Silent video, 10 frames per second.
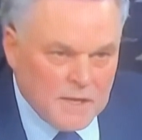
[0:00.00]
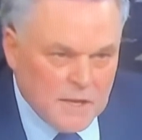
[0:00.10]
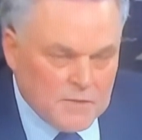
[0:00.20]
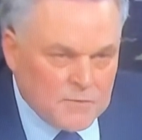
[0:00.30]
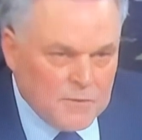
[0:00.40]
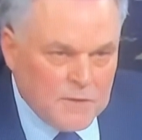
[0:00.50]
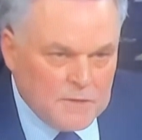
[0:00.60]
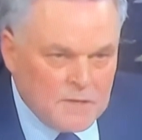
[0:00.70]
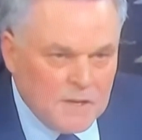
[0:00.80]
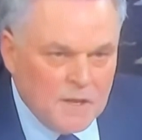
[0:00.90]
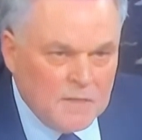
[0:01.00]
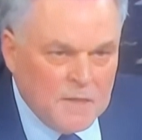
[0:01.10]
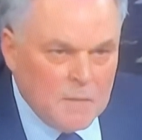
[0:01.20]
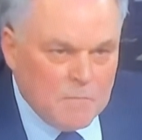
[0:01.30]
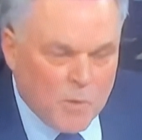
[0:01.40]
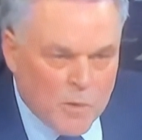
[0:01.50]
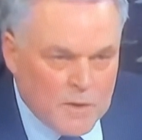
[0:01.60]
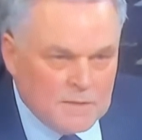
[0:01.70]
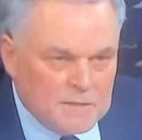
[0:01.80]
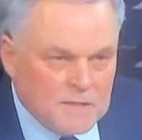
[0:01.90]
to get through this. The
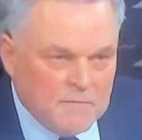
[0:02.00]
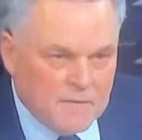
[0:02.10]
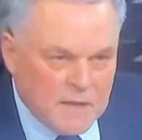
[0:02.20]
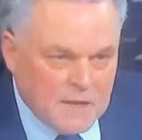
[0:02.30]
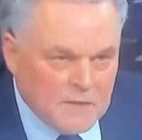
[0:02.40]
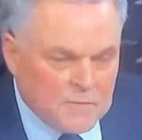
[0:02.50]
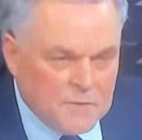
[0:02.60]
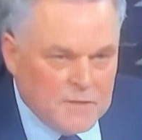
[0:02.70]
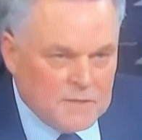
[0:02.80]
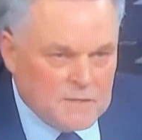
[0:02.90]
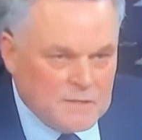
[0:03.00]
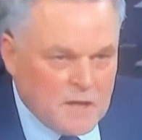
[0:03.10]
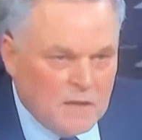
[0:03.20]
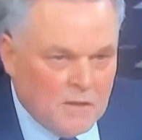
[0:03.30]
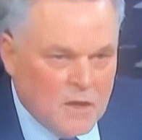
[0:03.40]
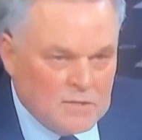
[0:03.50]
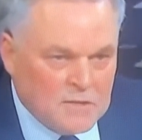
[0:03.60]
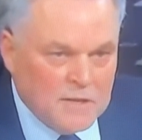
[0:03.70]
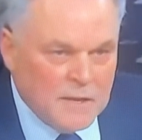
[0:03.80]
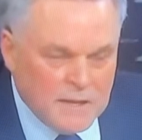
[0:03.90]
importance of getting through this is not
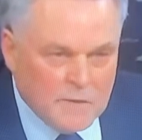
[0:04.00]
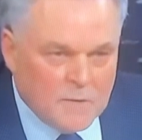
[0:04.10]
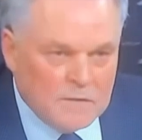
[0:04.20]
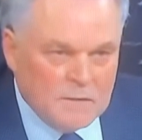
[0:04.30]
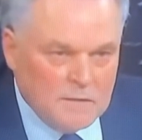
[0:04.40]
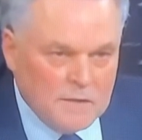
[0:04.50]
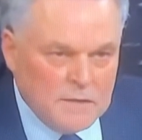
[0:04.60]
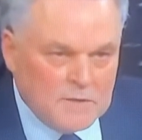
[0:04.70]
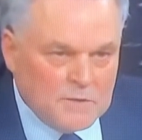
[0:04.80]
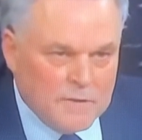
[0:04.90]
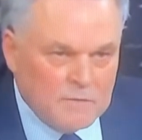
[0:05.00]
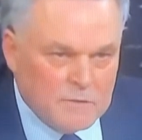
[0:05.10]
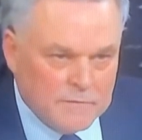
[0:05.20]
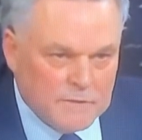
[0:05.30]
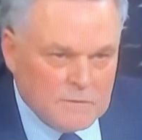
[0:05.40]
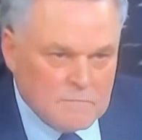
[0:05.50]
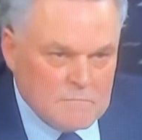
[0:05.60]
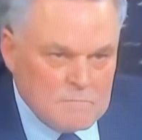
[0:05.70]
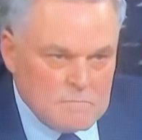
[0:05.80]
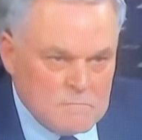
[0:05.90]
lost on anyone in the interim. I
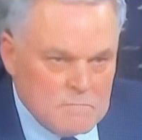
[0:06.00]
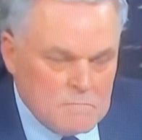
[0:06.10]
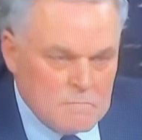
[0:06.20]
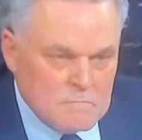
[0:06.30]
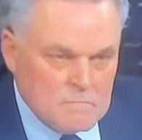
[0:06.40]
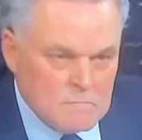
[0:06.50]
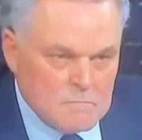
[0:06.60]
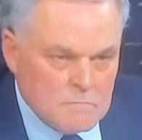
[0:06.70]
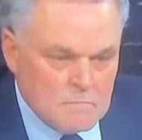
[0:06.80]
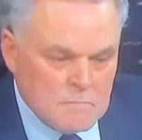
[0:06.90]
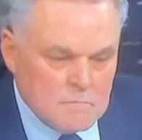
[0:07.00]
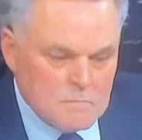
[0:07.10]
never questioned uh, the